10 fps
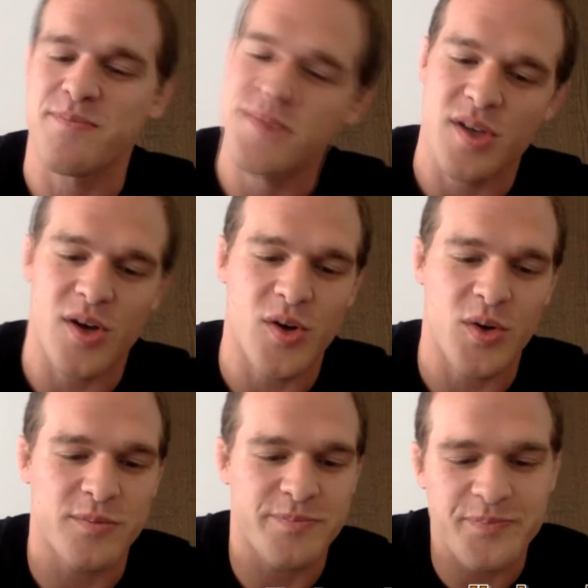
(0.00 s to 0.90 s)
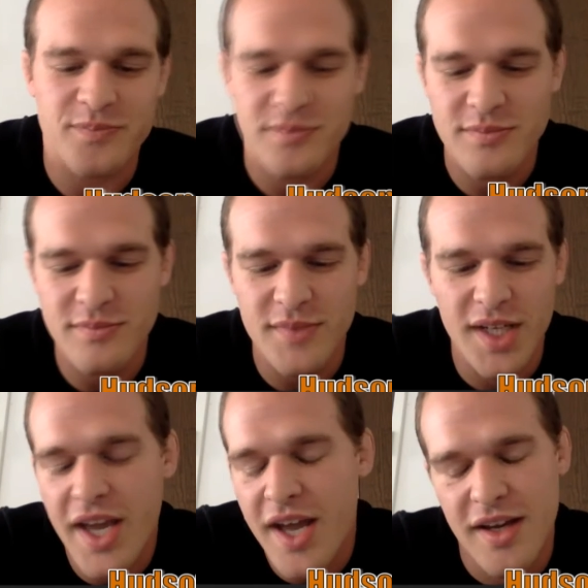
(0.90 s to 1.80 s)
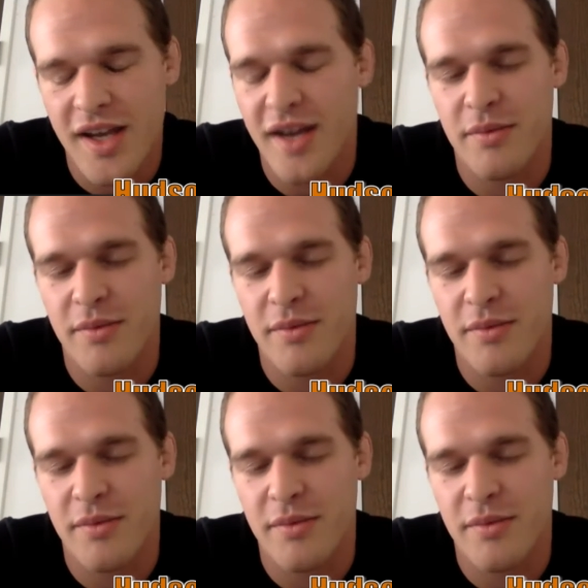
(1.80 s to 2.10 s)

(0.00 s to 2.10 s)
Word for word: So, yeah,